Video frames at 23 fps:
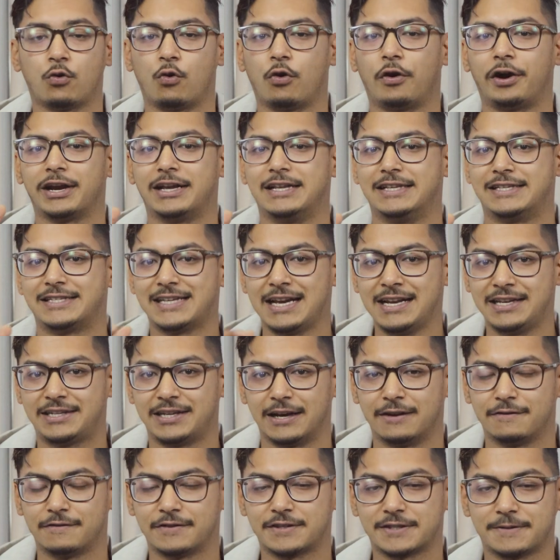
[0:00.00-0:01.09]
or
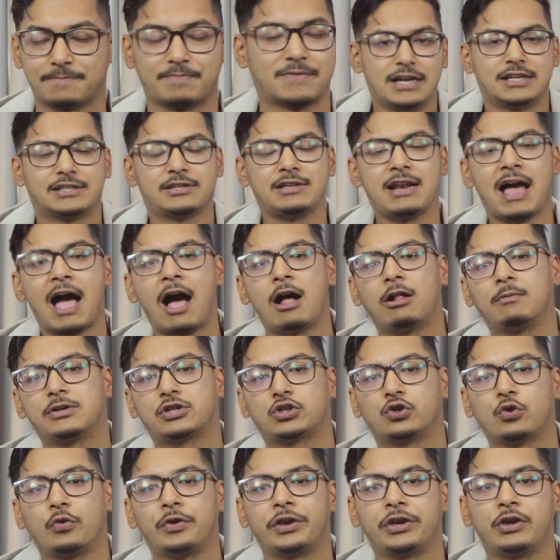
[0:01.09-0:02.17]
incentives. So now I'll be
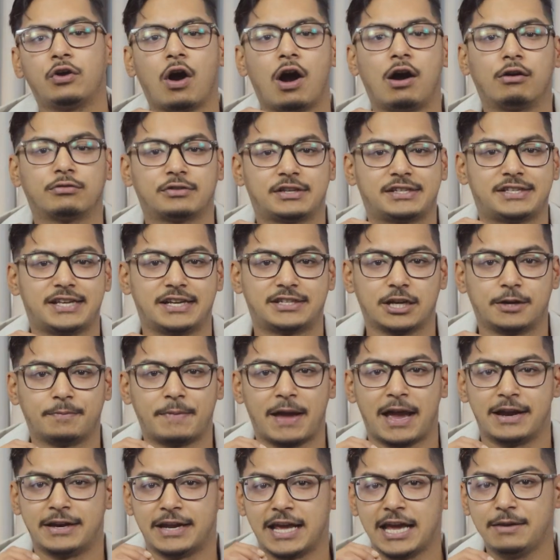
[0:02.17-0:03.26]
showing you how to set up
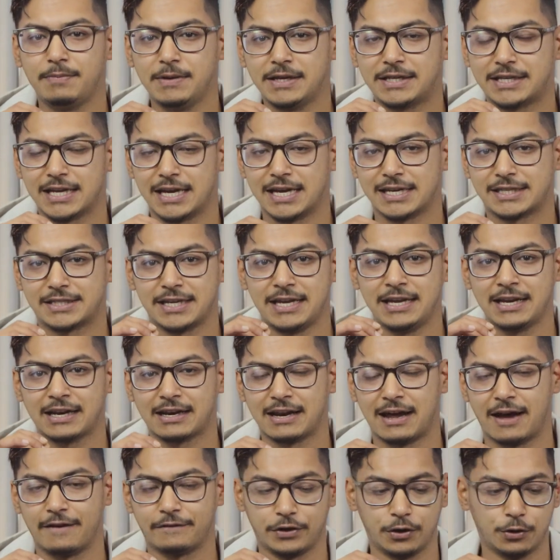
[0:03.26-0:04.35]
an A/B test in
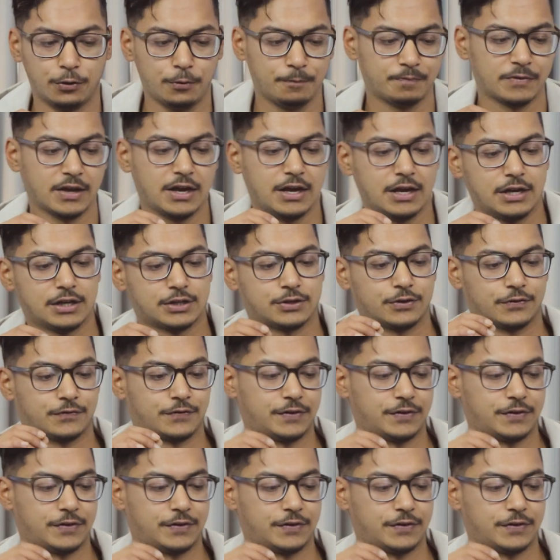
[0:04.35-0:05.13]
Klaviyo. So